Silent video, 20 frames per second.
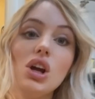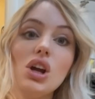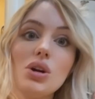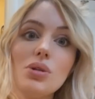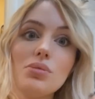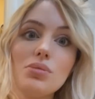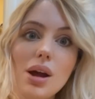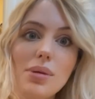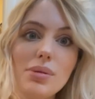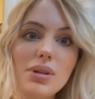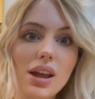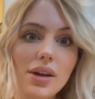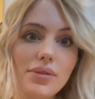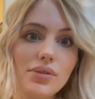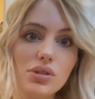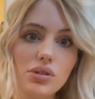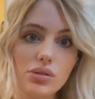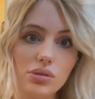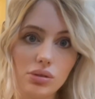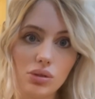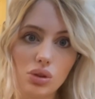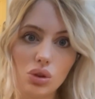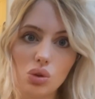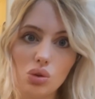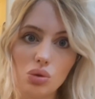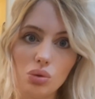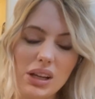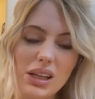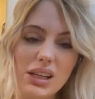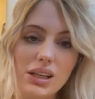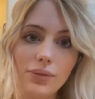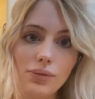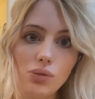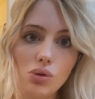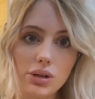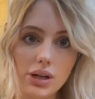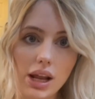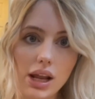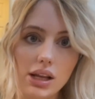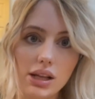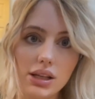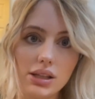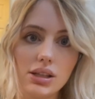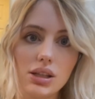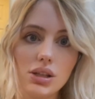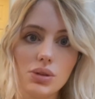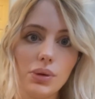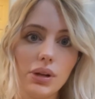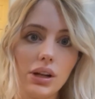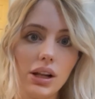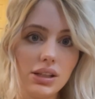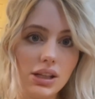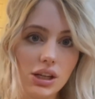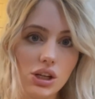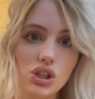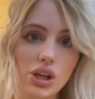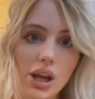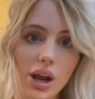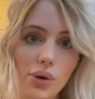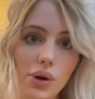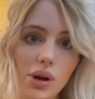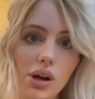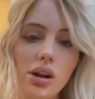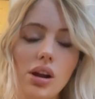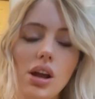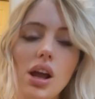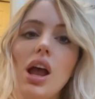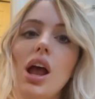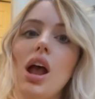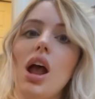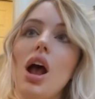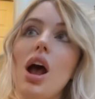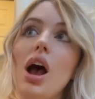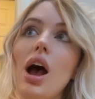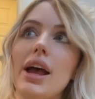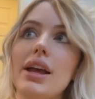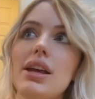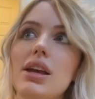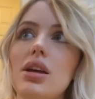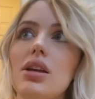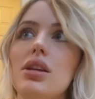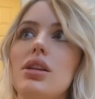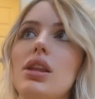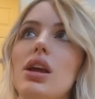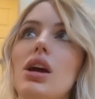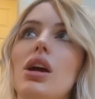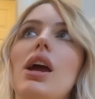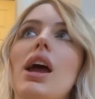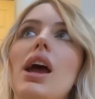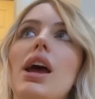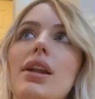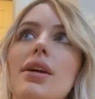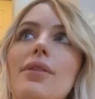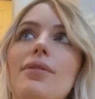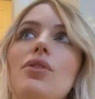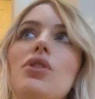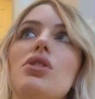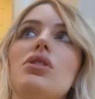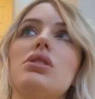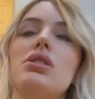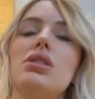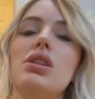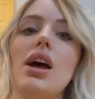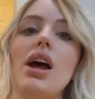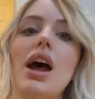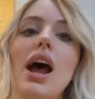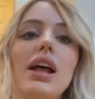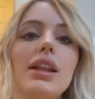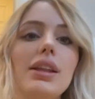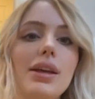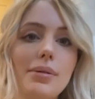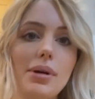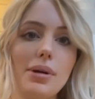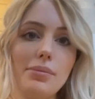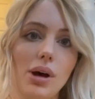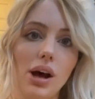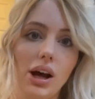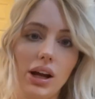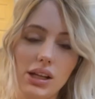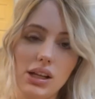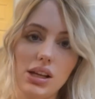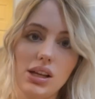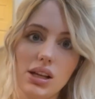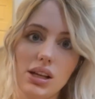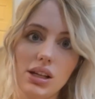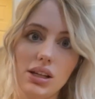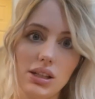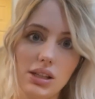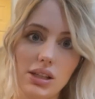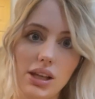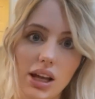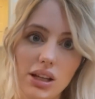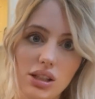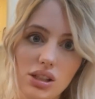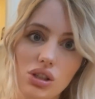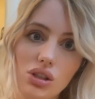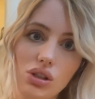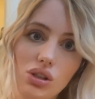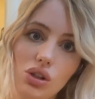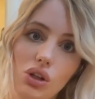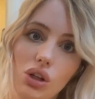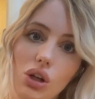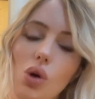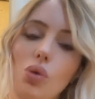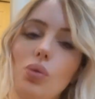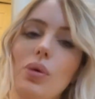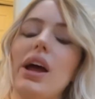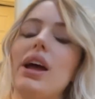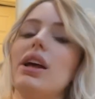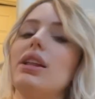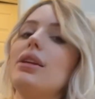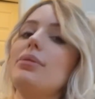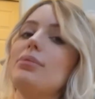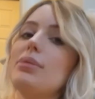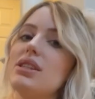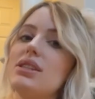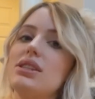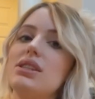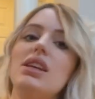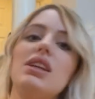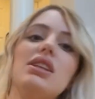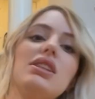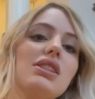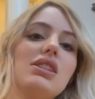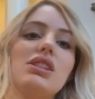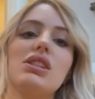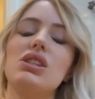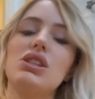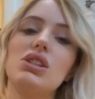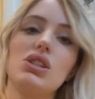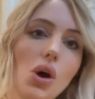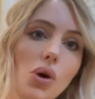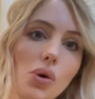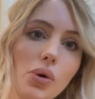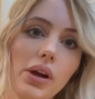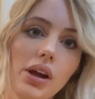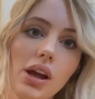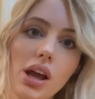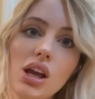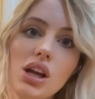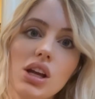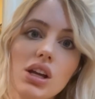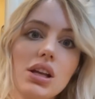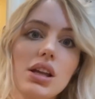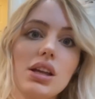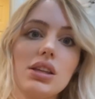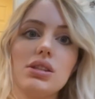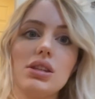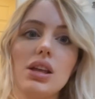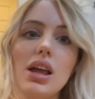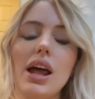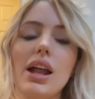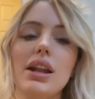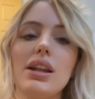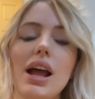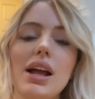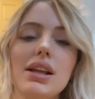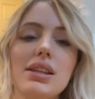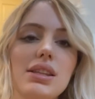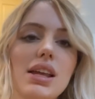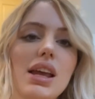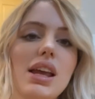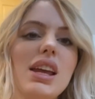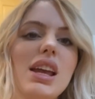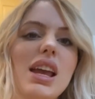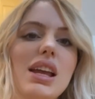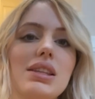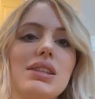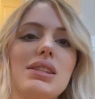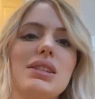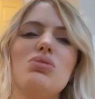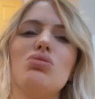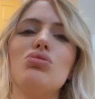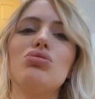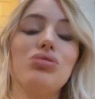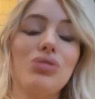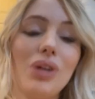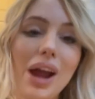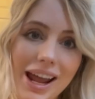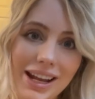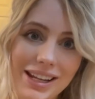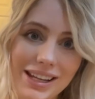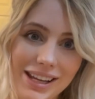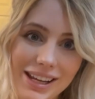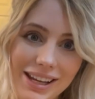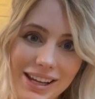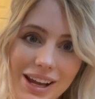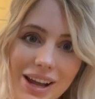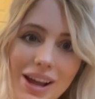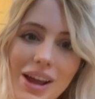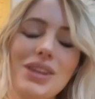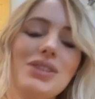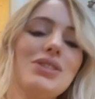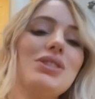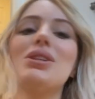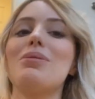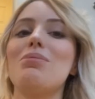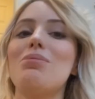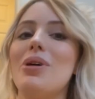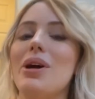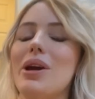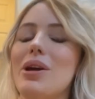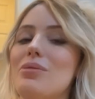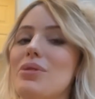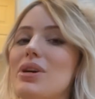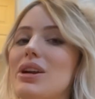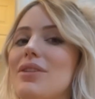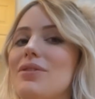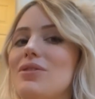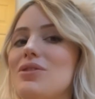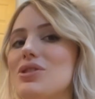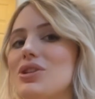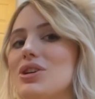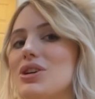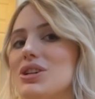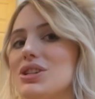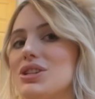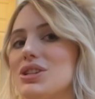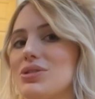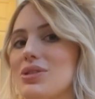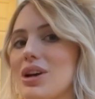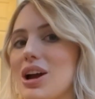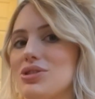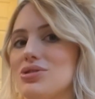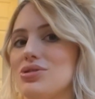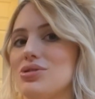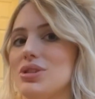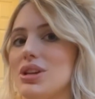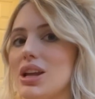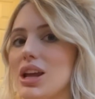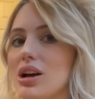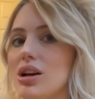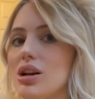Probably every 3 to 4 days is when I'll take a shower. I get in there and I let my body get, wet. I let my skin soak, and I'd say it's ready to the point when if you could scratch your nail